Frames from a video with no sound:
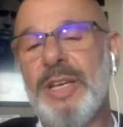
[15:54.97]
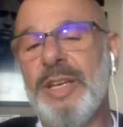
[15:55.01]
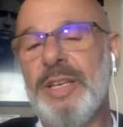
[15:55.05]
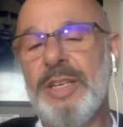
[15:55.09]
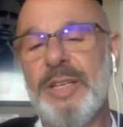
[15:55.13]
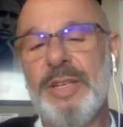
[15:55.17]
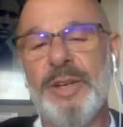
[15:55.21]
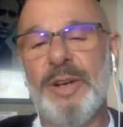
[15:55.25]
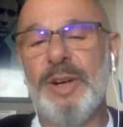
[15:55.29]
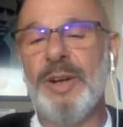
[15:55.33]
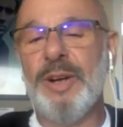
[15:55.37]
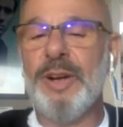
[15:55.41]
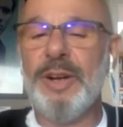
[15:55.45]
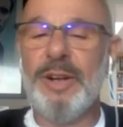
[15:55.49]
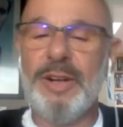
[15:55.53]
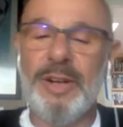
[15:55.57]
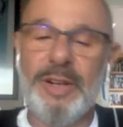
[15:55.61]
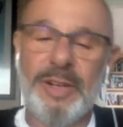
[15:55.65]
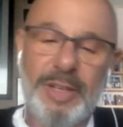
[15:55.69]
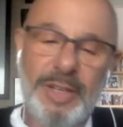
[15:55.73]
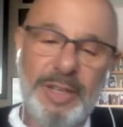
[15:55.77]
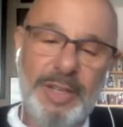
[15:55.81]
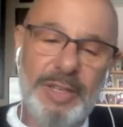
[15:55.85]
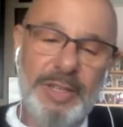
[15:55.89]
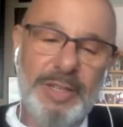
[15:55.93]

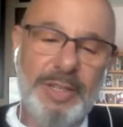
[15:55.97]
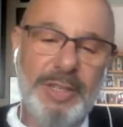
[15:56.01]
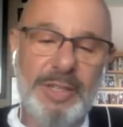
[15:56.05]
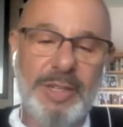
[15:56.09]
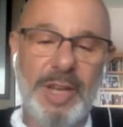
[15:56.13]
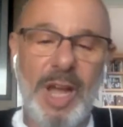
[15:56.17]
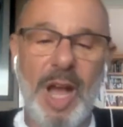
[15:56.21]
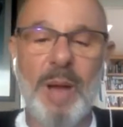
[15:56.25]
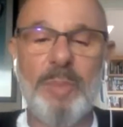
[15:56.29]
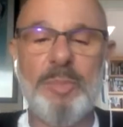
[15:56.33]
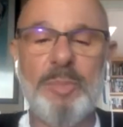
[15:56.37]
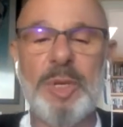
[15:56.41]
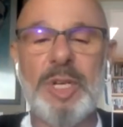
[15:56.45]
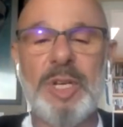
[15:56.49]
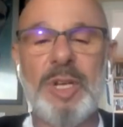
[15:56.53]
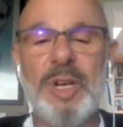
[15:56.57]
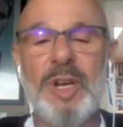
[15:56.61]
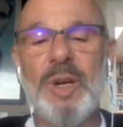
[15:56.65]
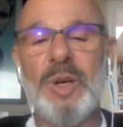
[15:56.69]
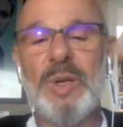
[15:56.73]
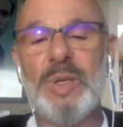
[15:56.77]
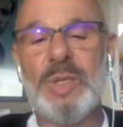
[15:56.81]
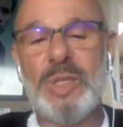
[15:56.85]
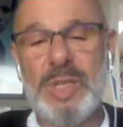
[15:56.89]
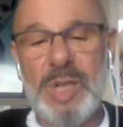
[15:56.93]
you're stop and
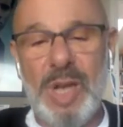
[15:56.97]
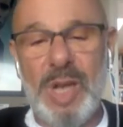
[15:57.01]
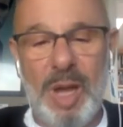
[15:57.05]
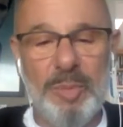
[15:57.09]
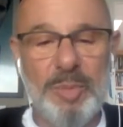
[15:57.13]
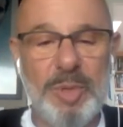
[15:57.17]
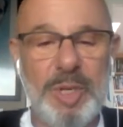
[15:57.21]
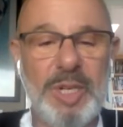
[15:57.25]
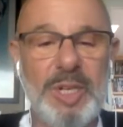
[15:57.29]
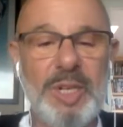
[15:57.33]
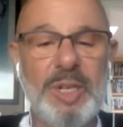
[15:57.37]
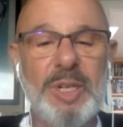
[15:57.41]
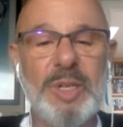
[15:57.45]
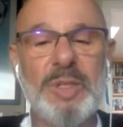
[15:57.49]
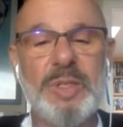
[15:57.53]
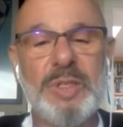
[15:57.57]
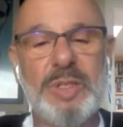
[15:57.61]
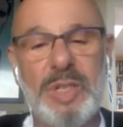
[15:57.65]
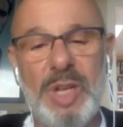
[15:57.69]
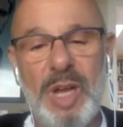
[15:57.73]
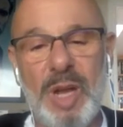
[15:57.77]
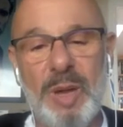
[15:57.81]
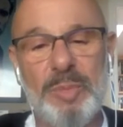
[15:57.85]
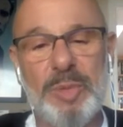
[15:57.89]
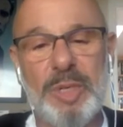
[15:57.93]
go, stop and go,
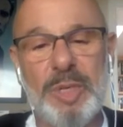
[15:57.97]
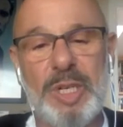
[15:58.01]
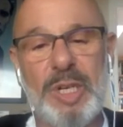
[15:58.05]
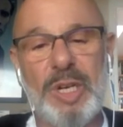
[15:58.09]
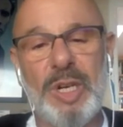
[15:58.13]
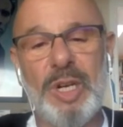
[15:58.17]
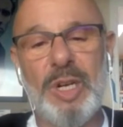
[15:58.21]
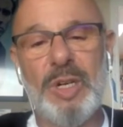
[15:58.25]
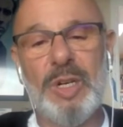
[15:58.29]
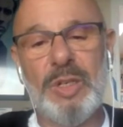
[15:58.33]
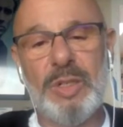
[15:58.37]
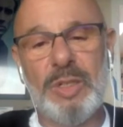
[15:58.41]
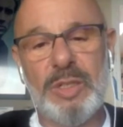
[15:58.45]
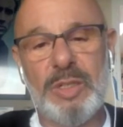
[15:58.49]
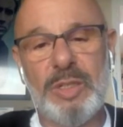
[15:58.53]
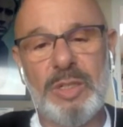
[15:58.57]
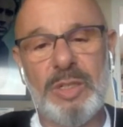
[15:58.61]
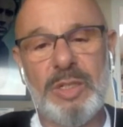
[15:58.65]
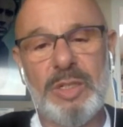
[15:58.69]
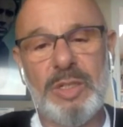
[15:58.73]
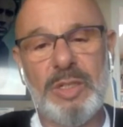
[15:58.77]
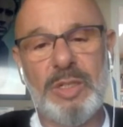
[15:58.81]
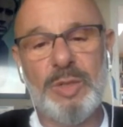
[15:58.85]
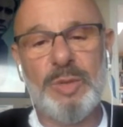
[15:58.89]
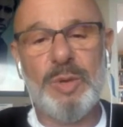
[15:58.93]
stop and go.
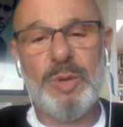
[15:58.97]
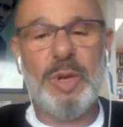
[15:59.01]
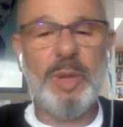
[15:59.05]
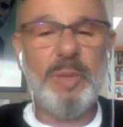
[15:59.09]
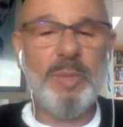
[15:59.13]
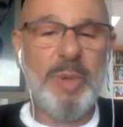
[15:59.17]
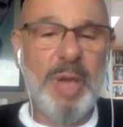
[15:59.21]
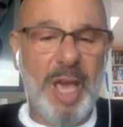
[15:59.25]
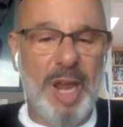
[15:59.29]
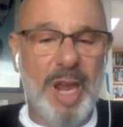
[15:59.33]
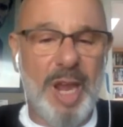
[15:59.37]
It's really bad on